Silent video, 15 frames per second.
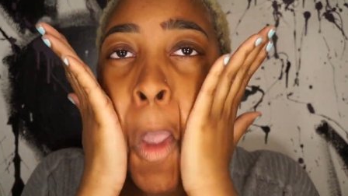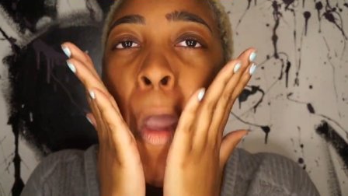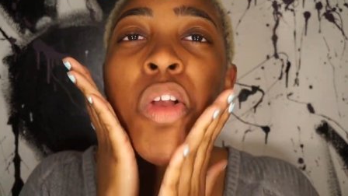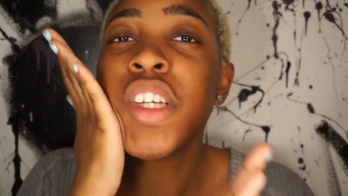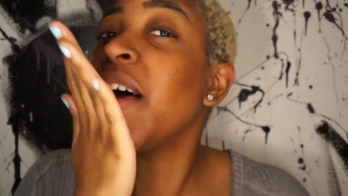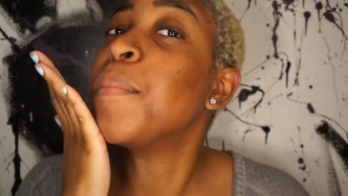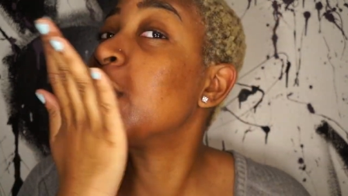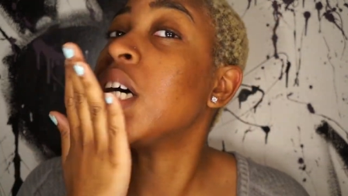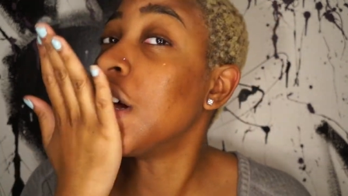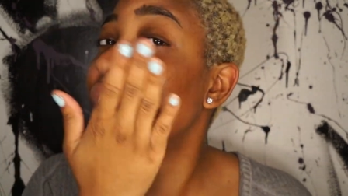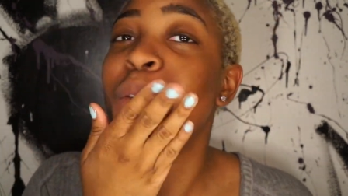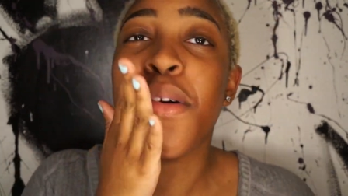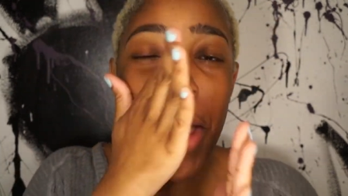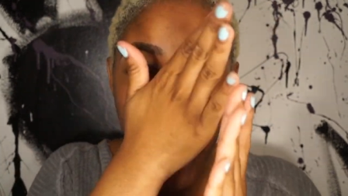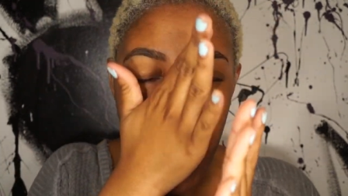and just like massage it
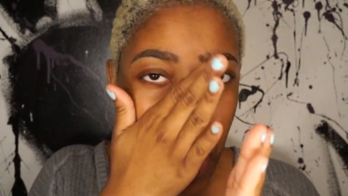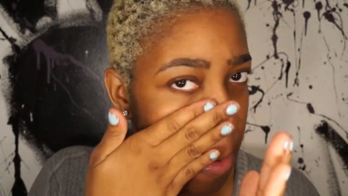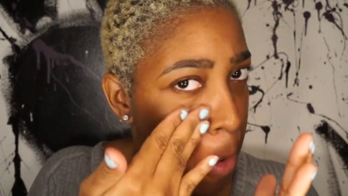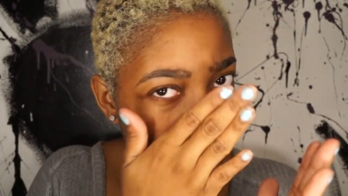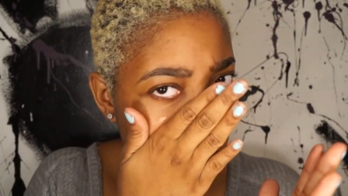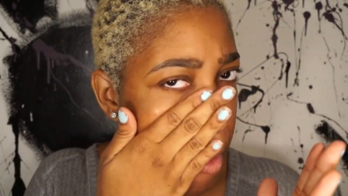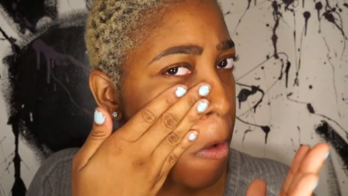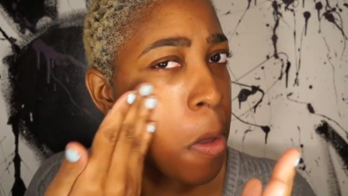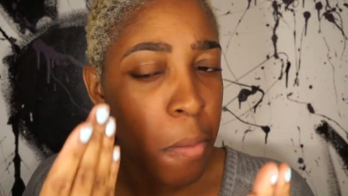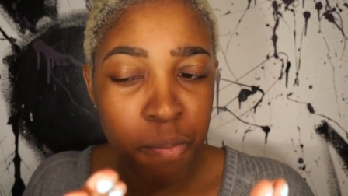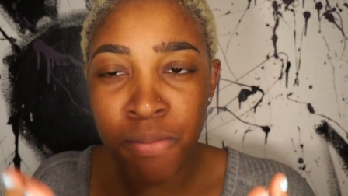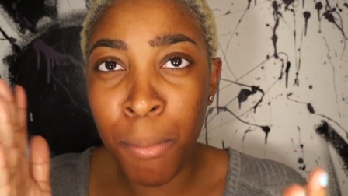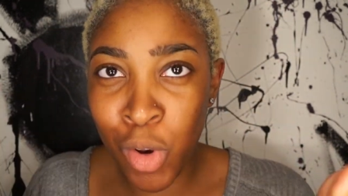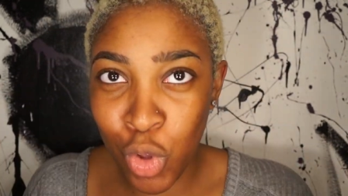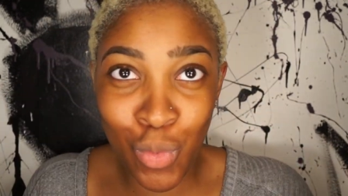in my face.
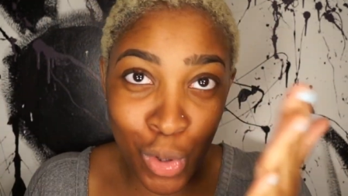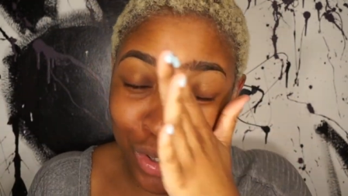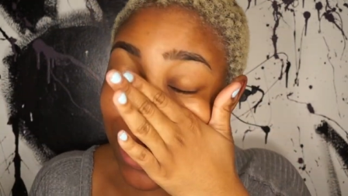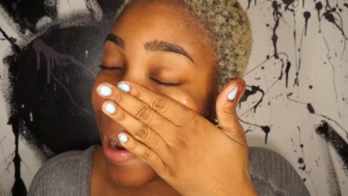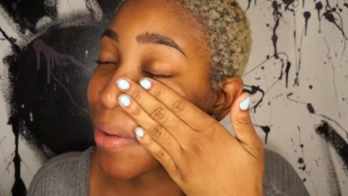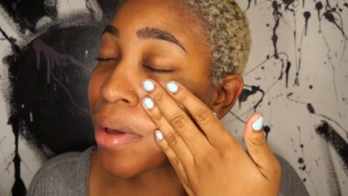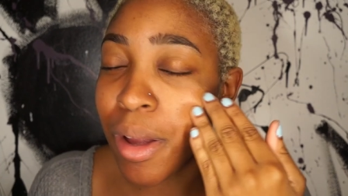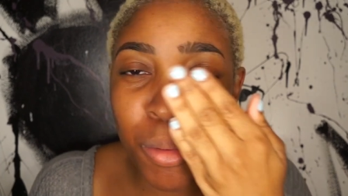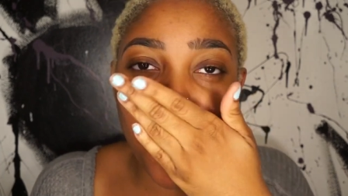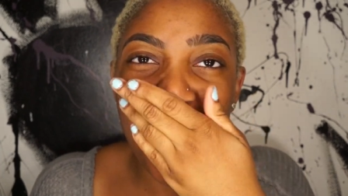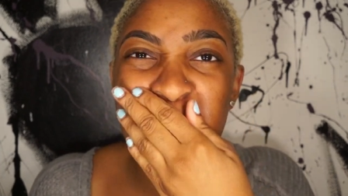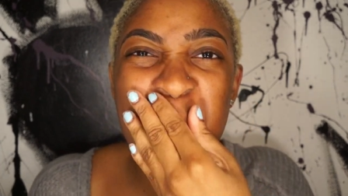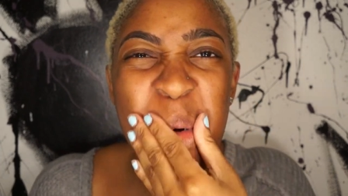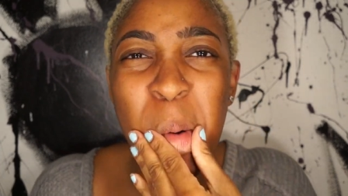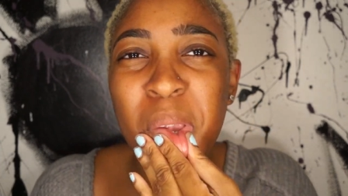I'm gonna look real shiny on camera.
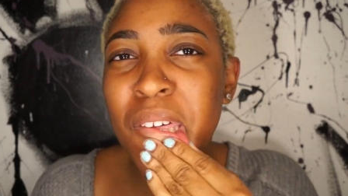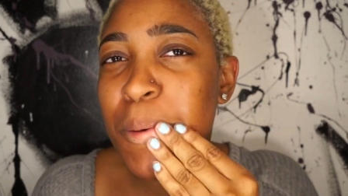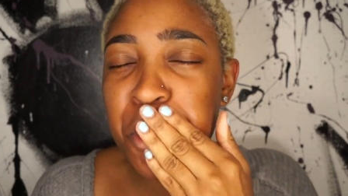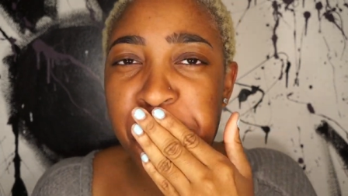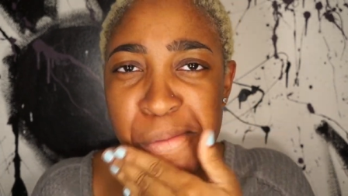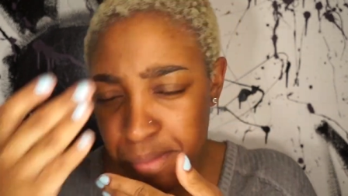On my lips,